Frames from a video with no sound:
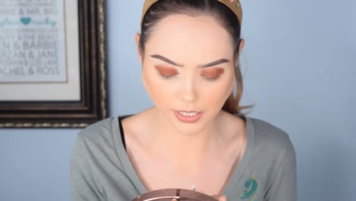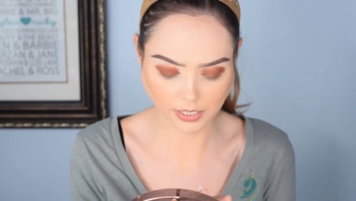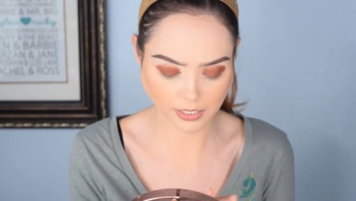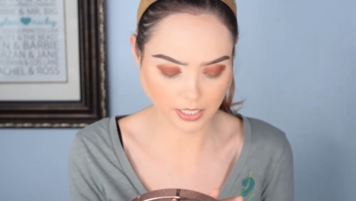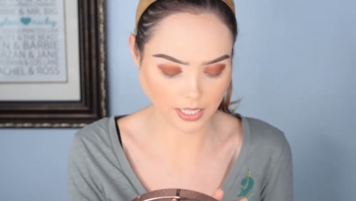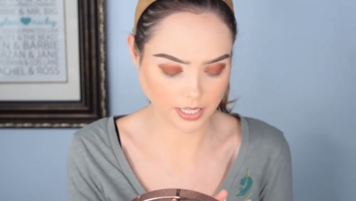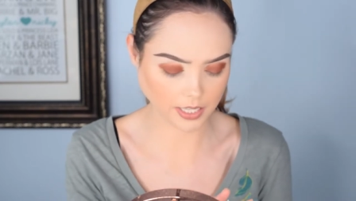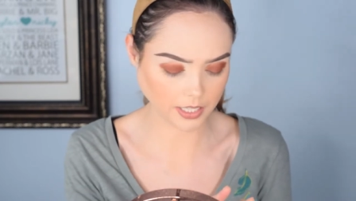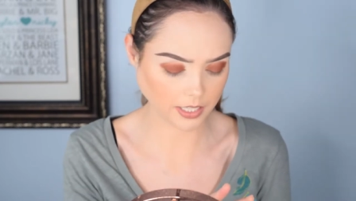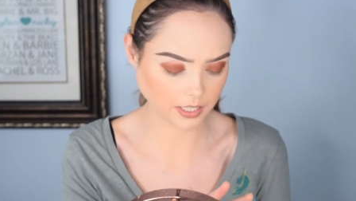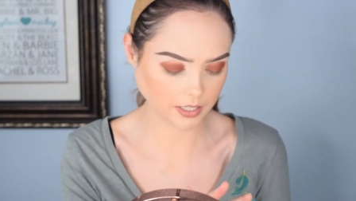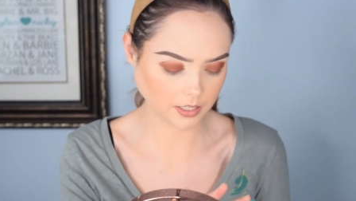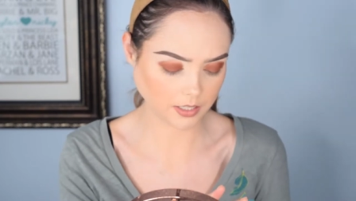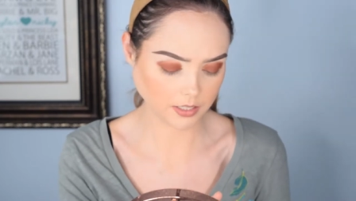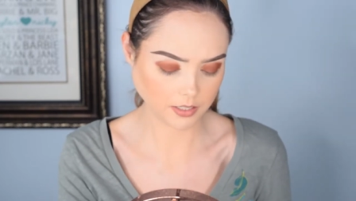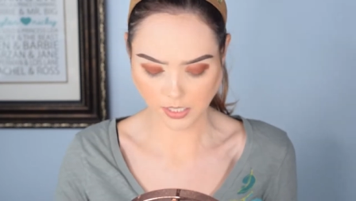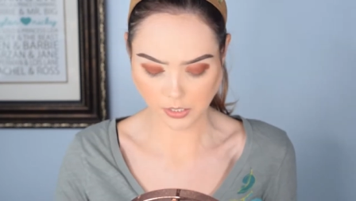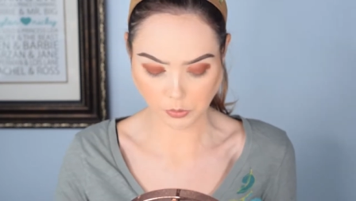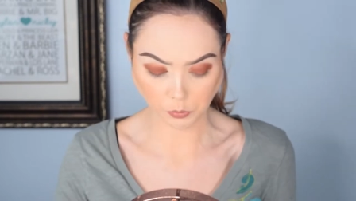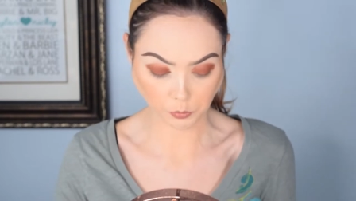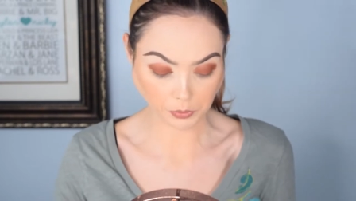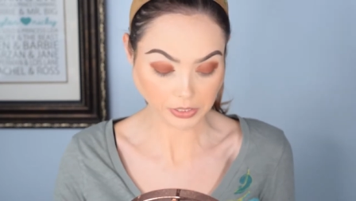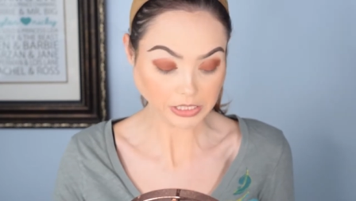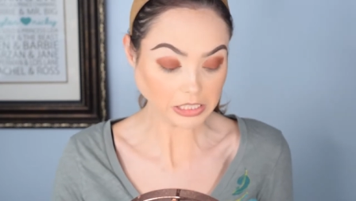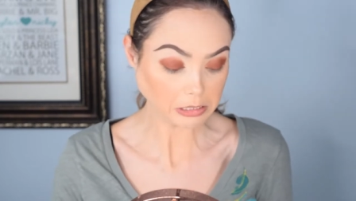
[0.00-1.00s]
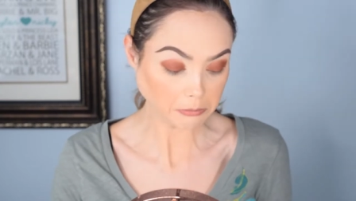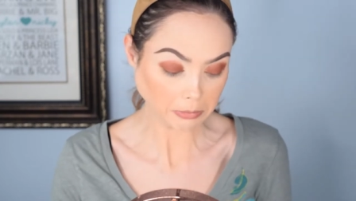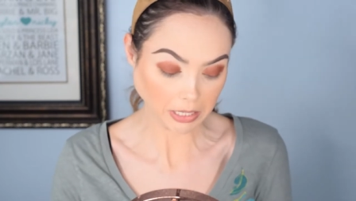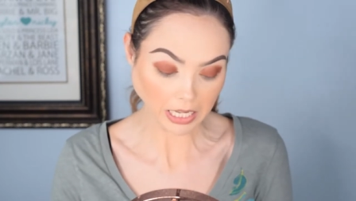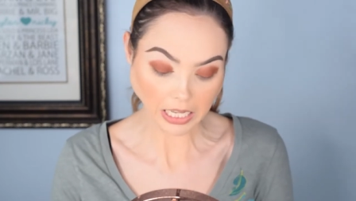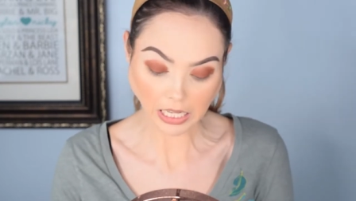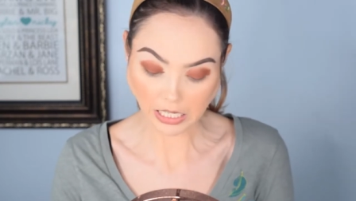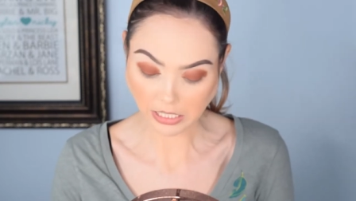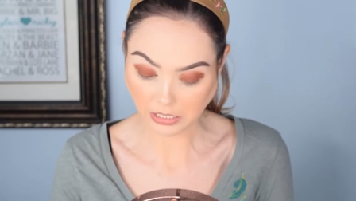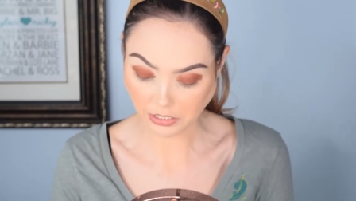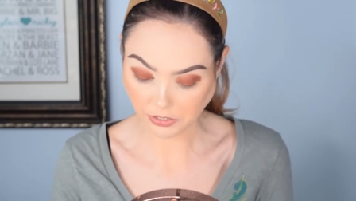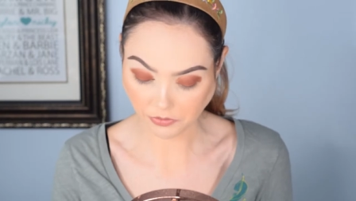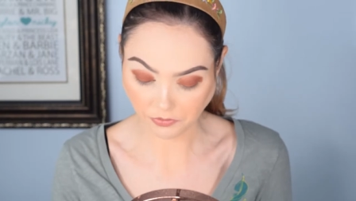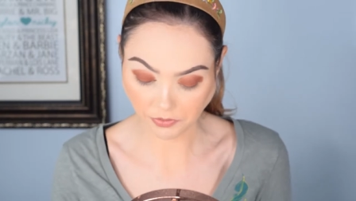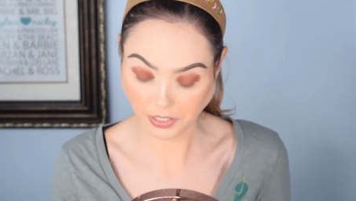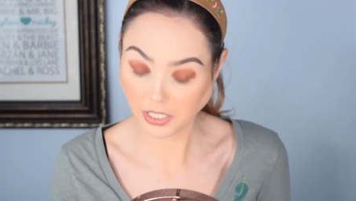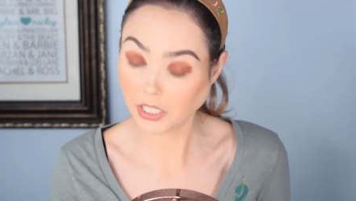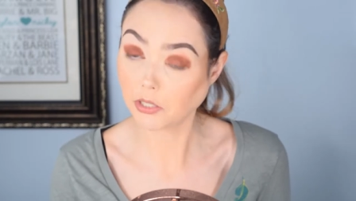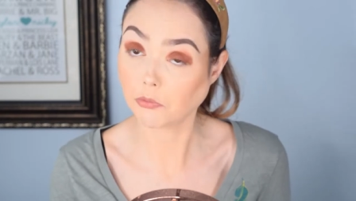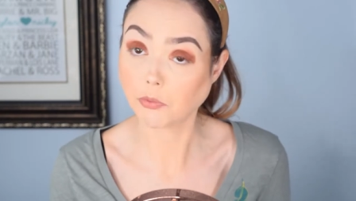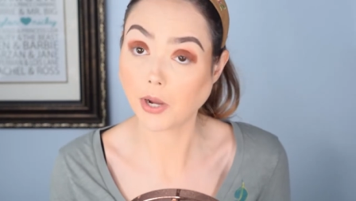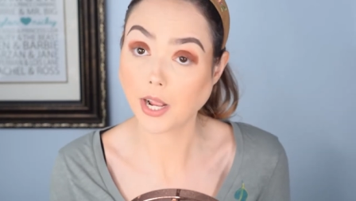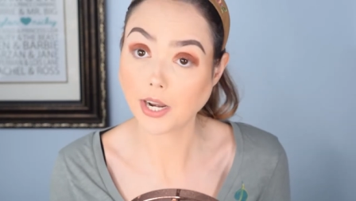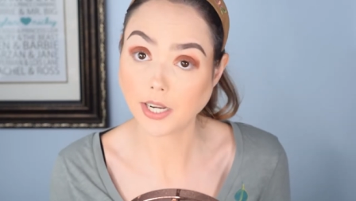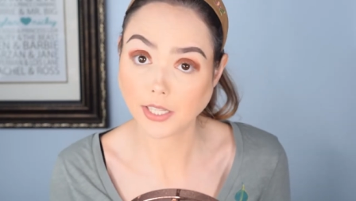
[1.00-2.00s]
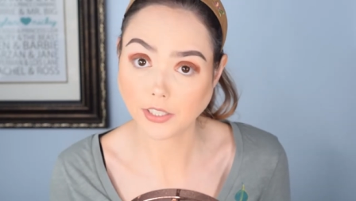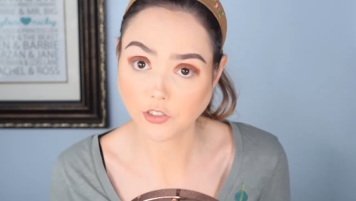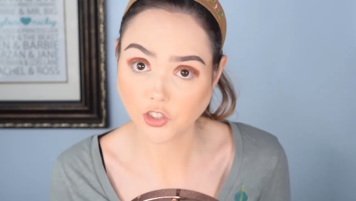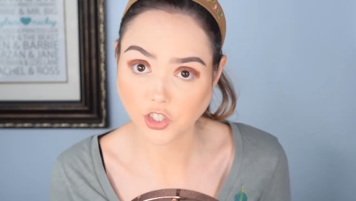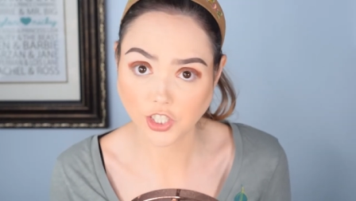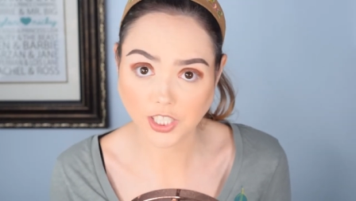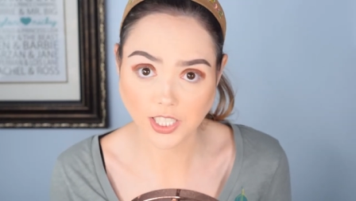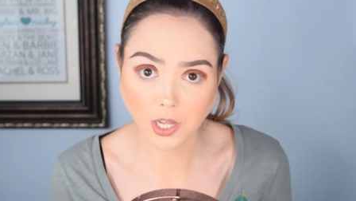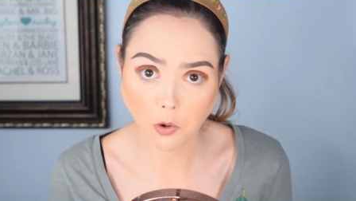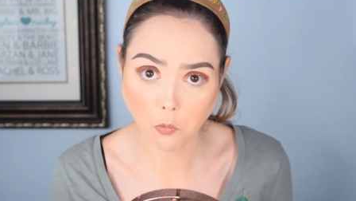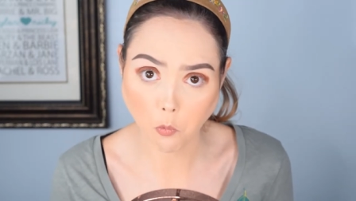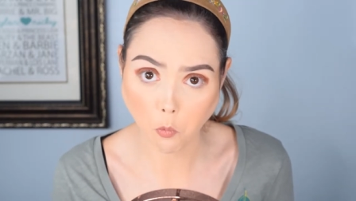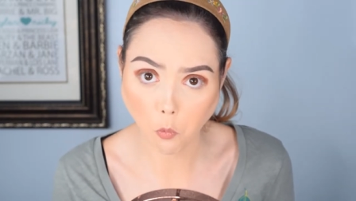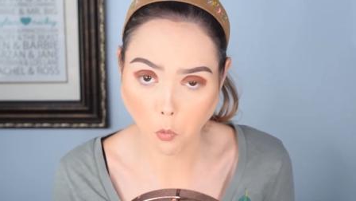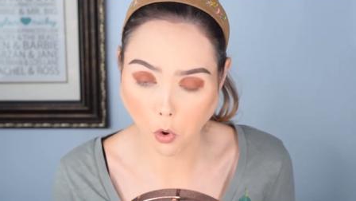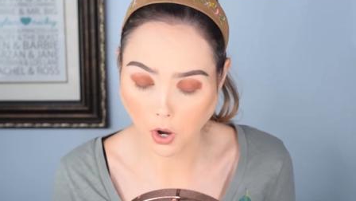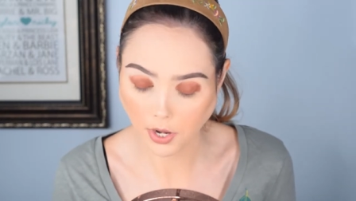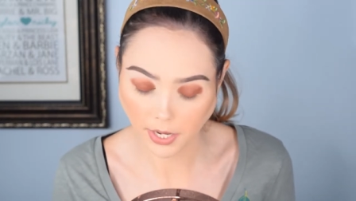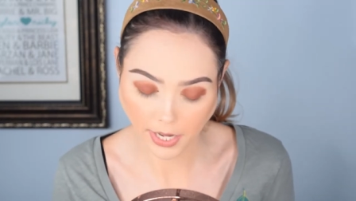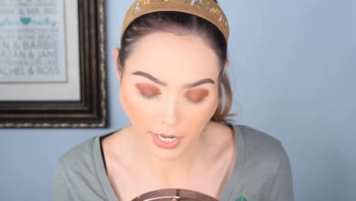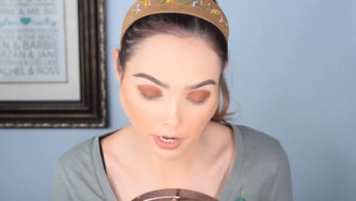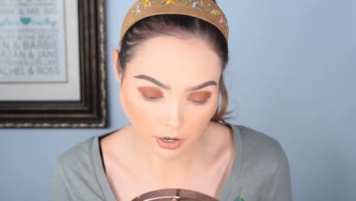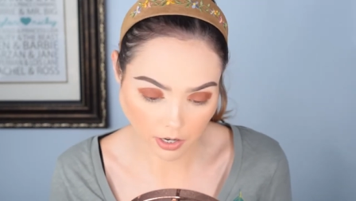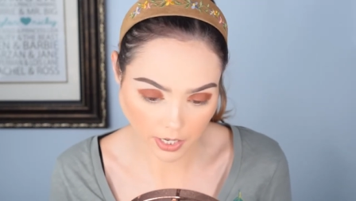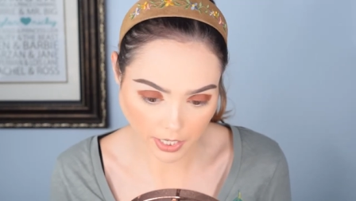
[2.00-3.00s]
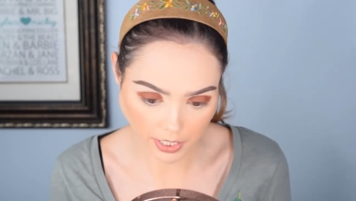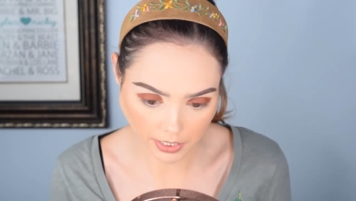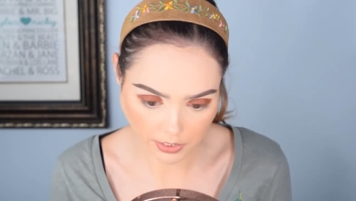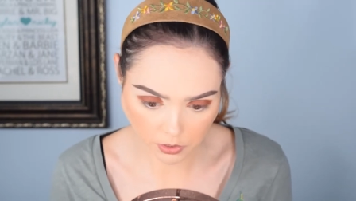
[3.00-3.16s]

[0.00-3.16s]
it like it's really bad. It's very red in just that one area.